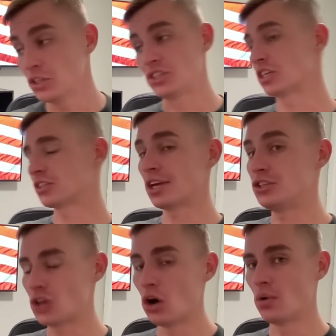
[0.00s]
just like
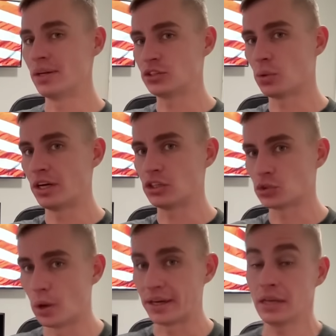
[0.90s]
Joe in
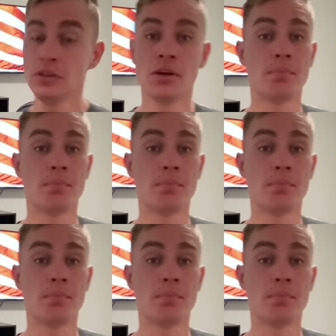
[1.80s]
2020.